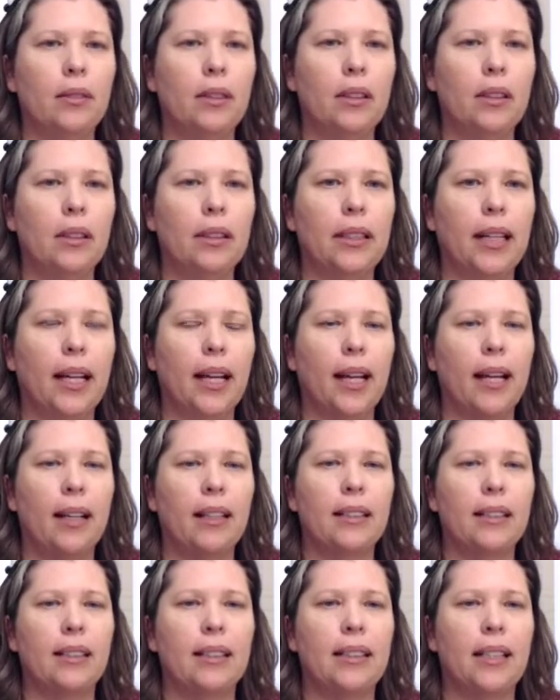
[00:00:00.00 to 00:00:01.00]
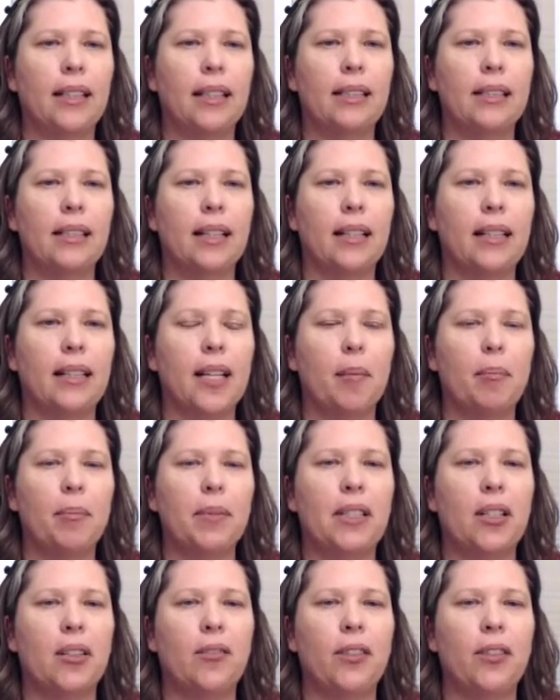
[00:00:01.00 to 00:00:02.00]
Yeah, says, yep,
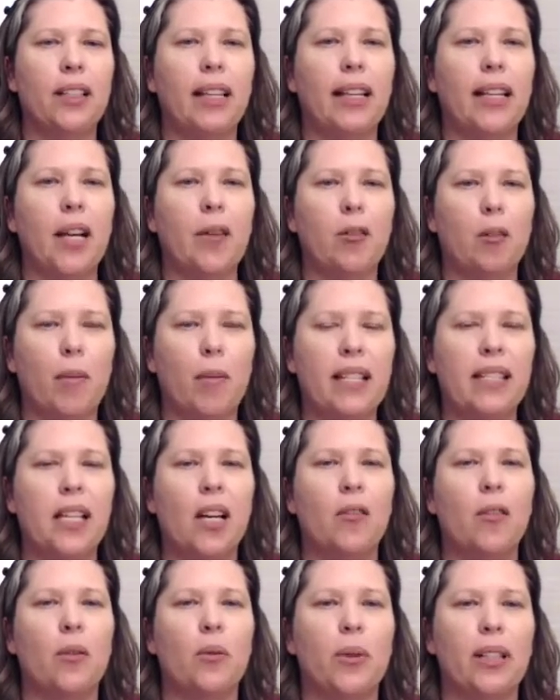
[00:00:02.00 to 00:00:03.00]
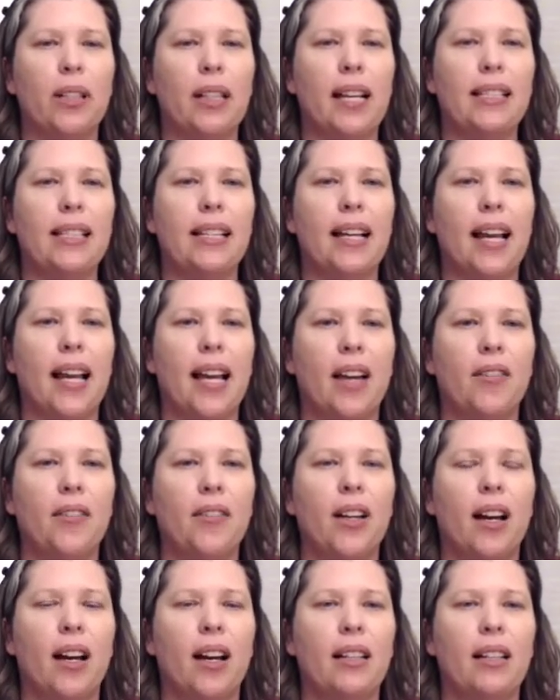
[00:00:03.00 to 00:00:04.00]
still filling it up for myself and realizing I have
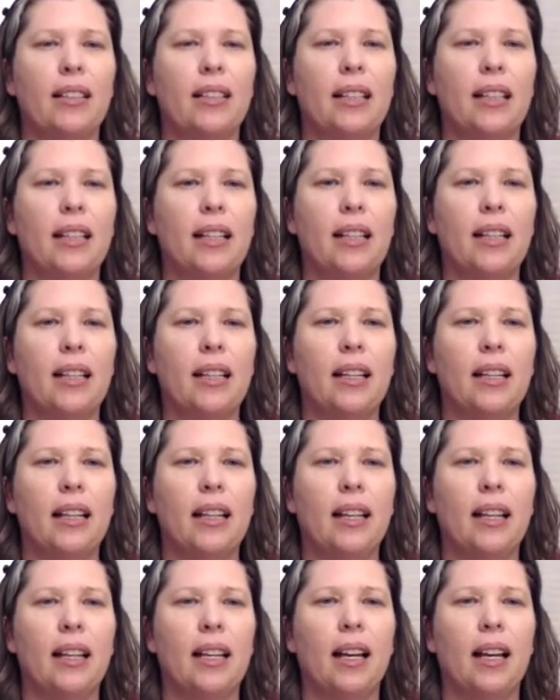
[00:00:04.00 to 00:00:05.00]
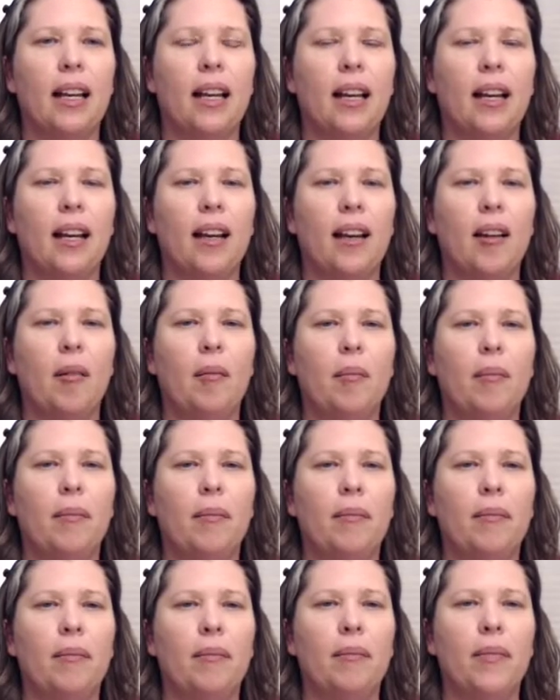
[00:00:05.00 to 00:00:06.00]
not
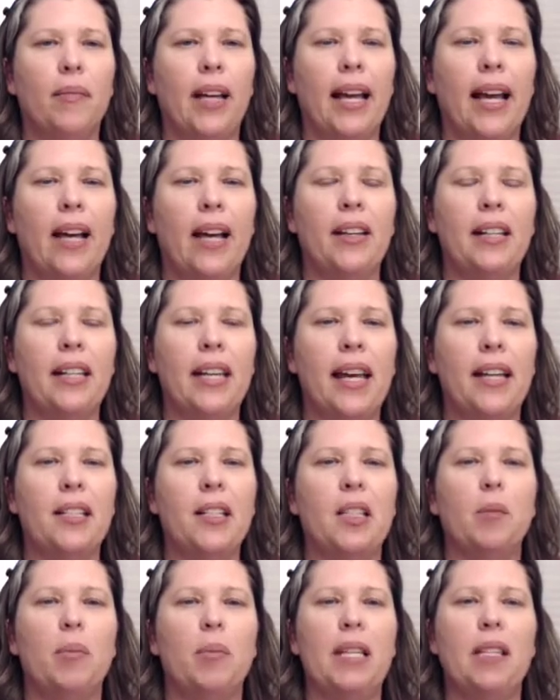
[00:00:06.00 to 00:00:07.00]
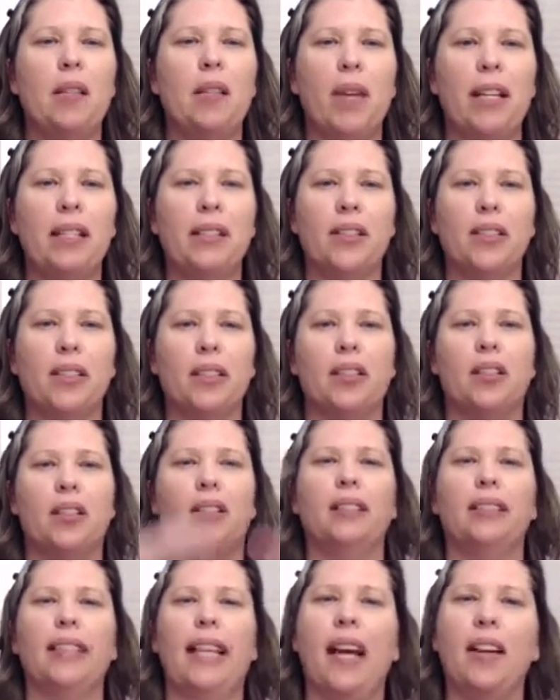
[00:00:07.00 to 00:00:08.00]
have any HSPs in my
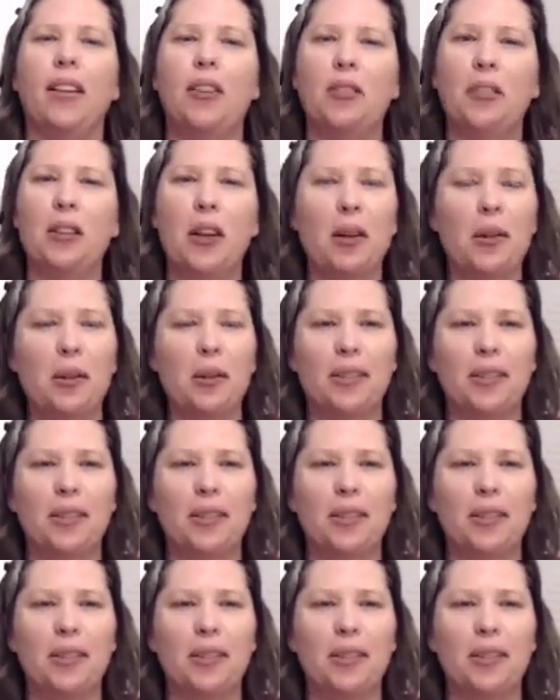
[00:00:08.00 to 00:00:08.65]
circle. Now you do.